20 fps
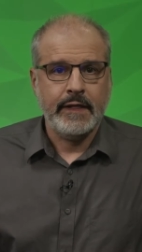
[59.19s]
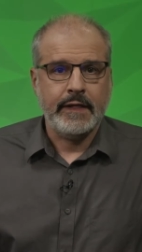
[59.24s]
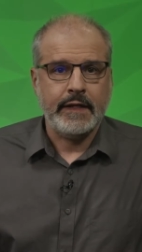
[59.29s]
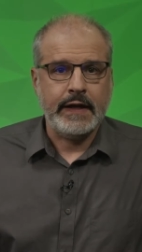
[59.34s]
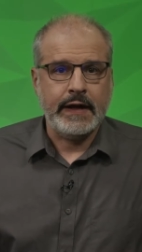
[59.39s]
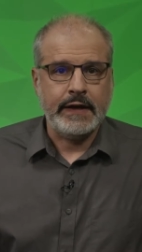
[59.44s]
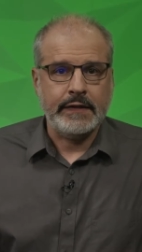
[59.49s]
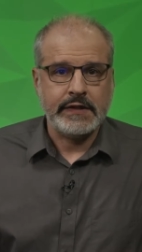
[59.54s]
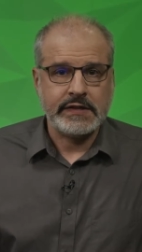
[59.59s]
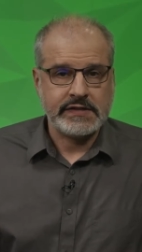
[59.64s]

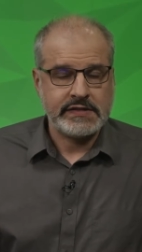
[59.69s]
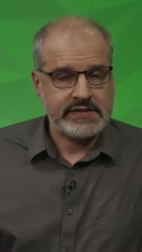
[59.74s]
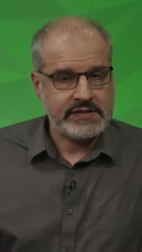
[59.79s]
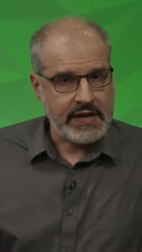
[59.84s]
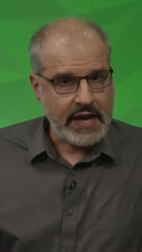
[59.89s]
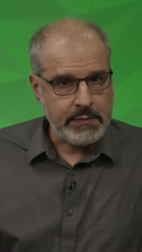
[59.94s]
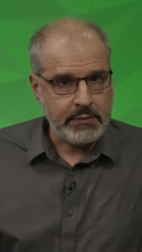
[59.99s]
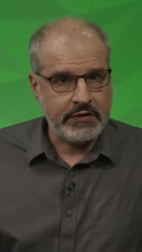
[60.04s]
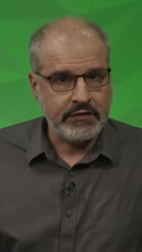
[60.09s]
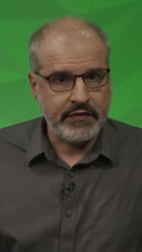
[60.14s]
uh, the
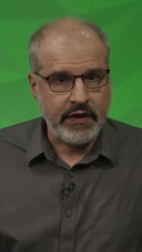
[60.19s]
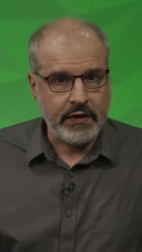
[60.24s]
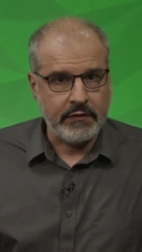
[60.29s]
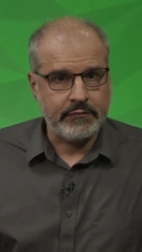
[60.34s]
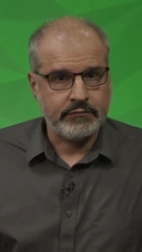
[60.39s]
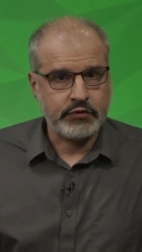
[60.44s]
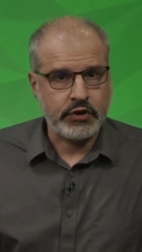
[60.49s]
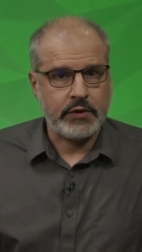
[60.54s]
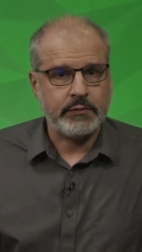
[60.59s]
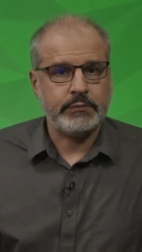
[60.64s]
same
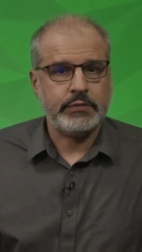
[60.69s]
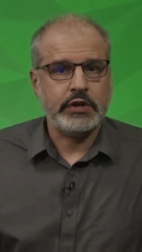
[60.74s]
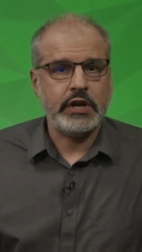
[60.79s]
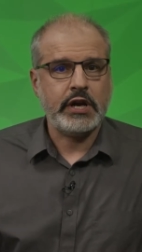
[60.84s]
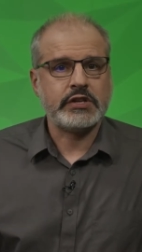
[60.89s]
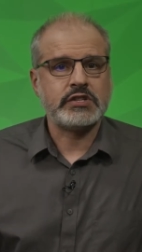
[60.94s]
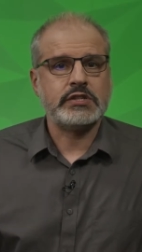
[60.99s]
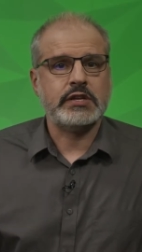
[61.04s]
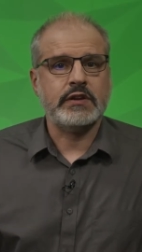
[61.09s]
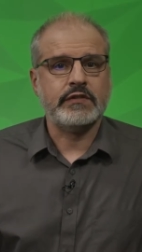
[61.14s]
env
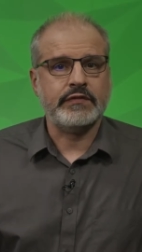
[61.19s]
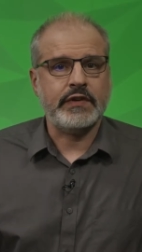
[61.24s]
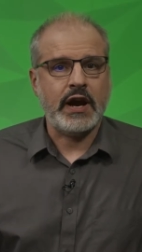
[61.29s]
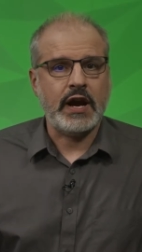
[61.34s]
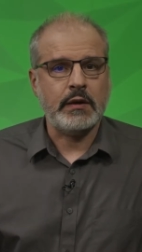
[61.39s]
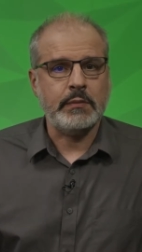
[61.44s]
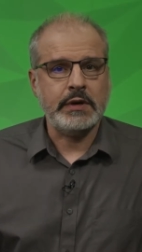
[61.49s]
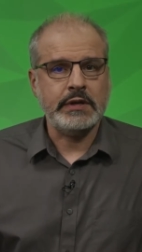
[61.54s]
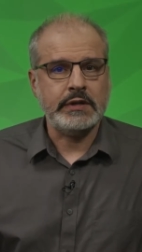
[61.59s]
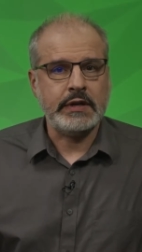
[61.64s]
production
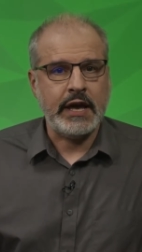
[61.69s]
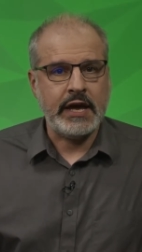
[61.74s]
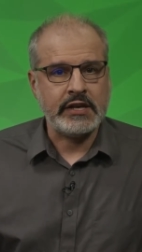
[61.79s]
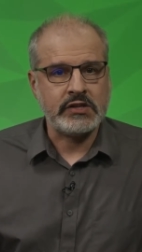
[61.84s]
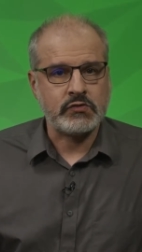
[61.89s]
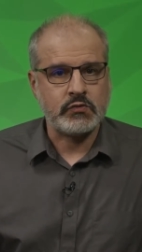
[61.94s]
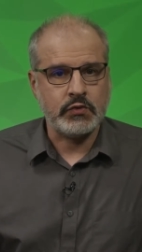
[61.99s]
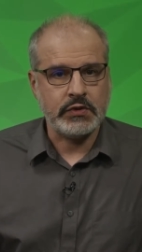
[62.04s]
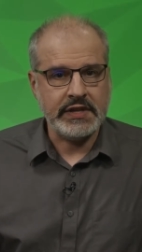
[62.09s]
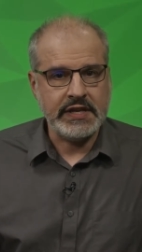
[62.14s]
environment
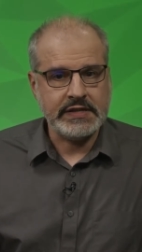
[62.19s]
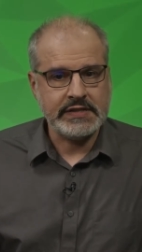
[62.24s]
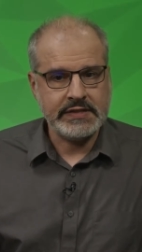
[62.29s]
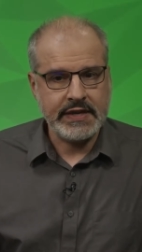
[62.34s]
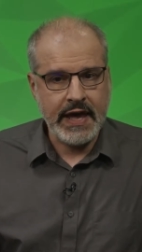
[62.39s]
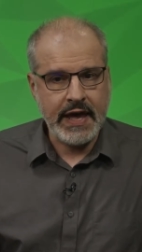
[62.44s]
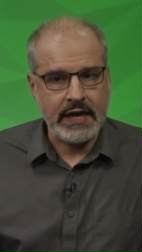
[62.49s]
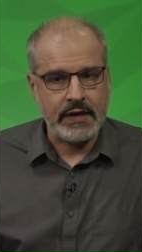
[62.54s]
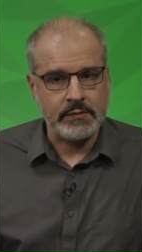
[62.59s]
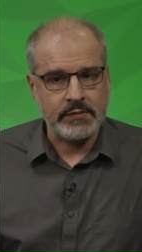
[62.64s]
as release
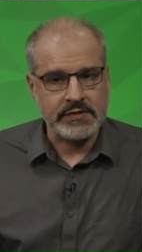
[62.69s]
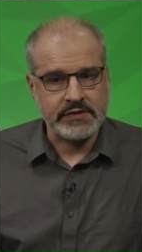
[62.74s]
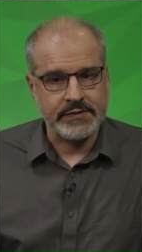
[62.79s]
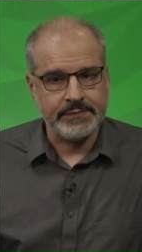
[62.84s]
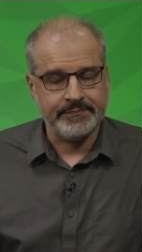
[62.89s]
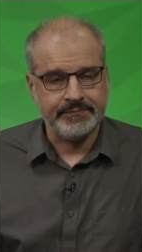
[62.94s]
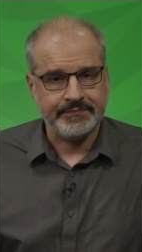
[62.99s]
games.